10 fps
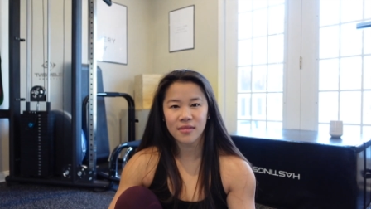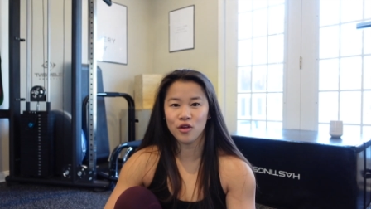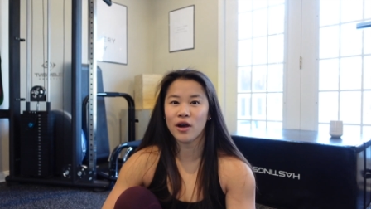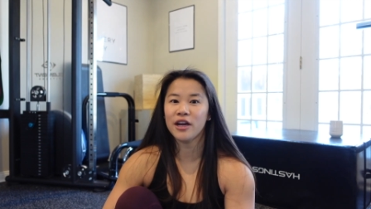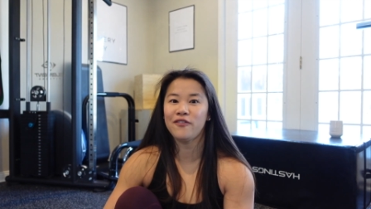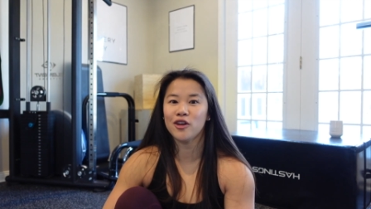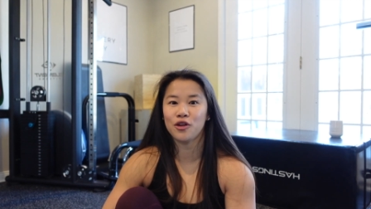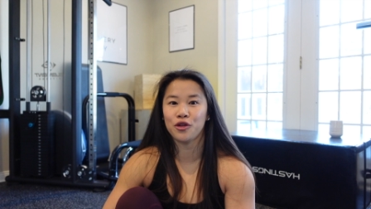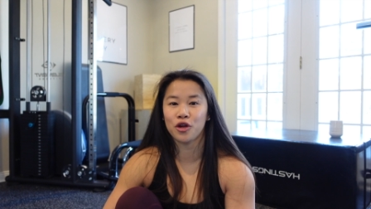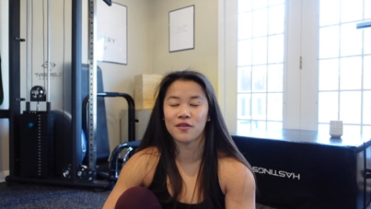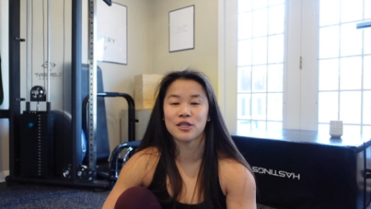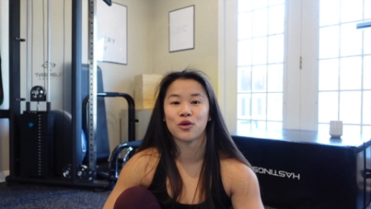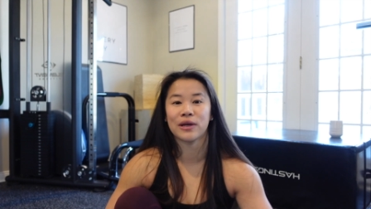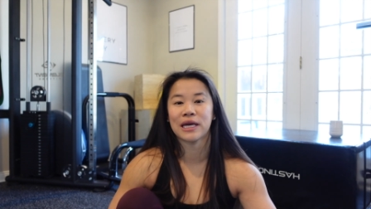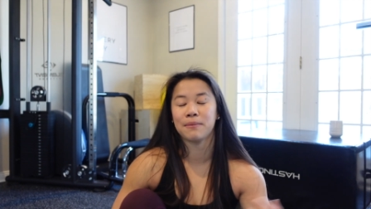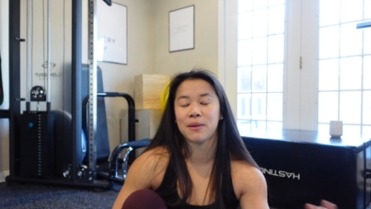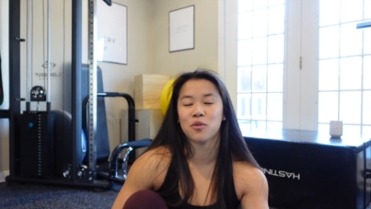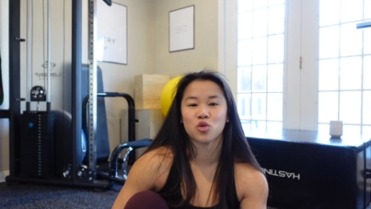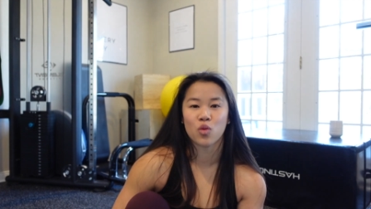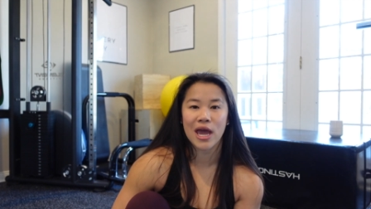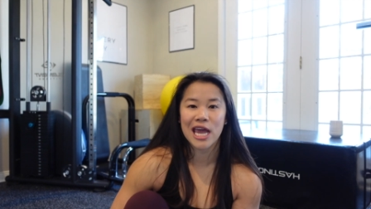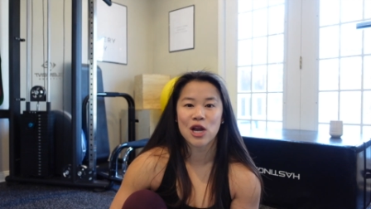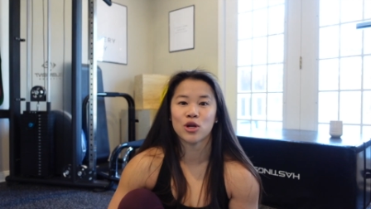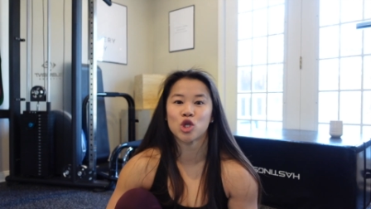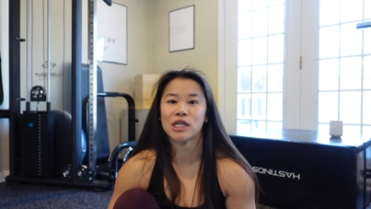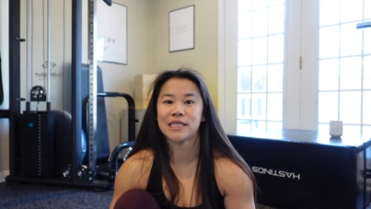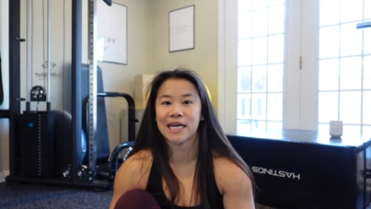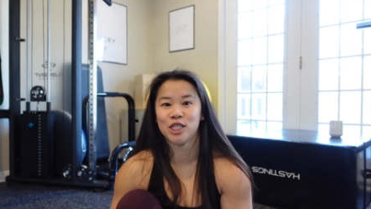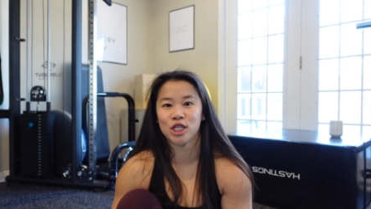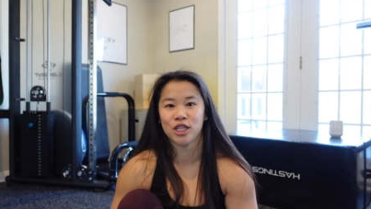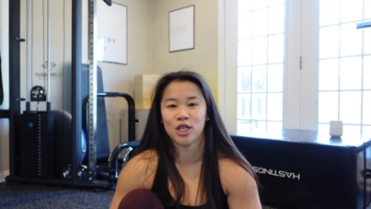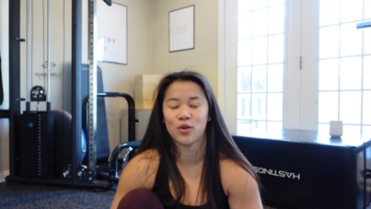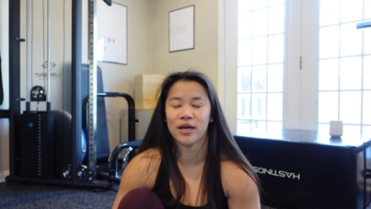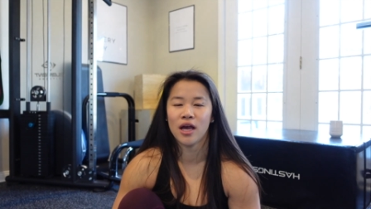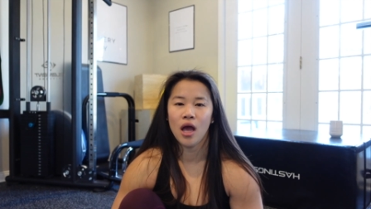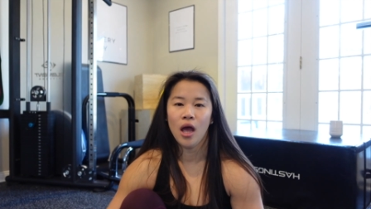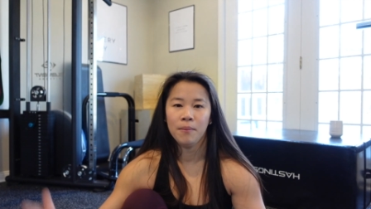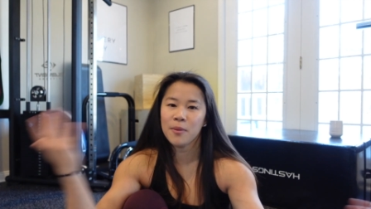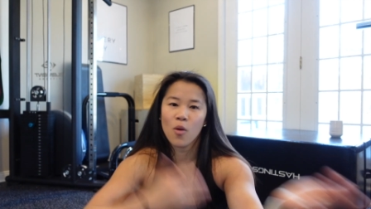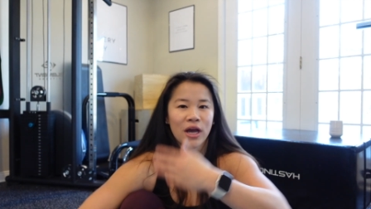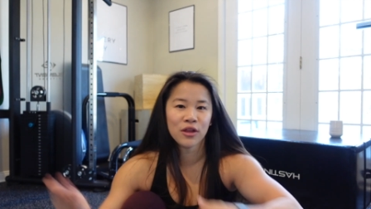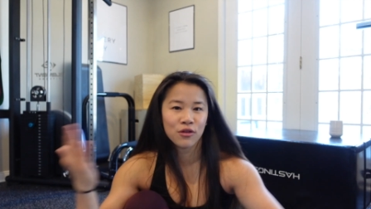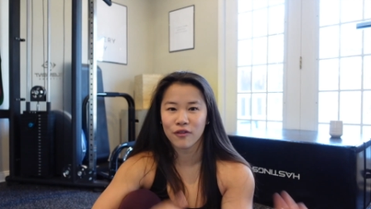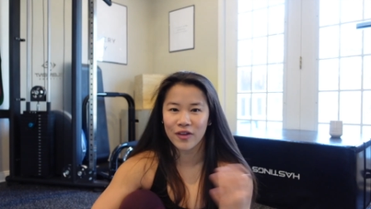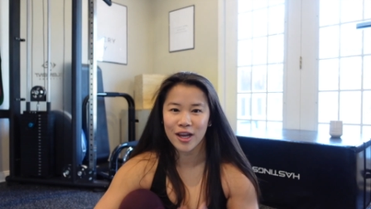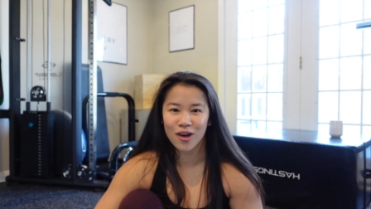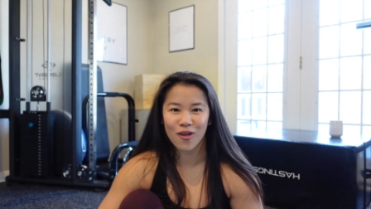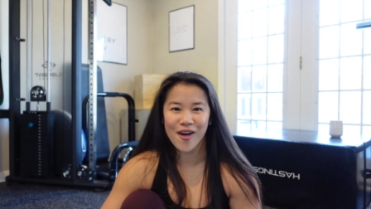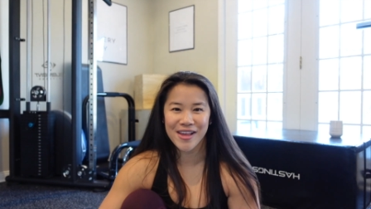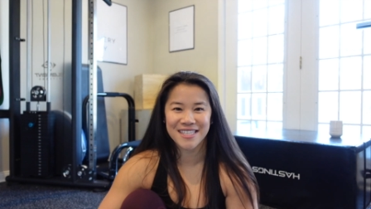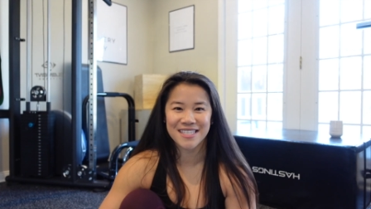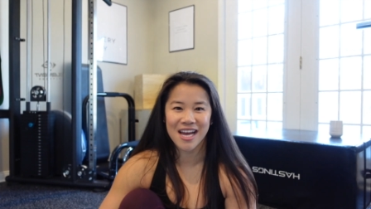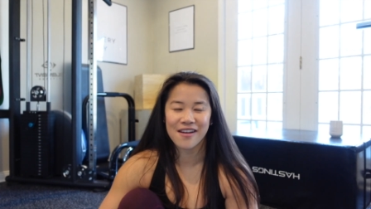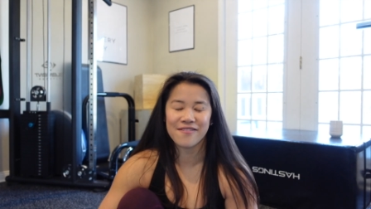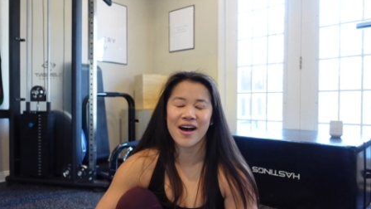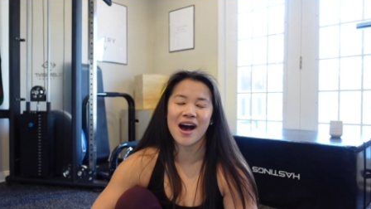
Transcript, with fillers: You kind of feel a little nervous. You want to get in people's way. You don't want to draw attention. You don't want people walking through your video, all that stuff.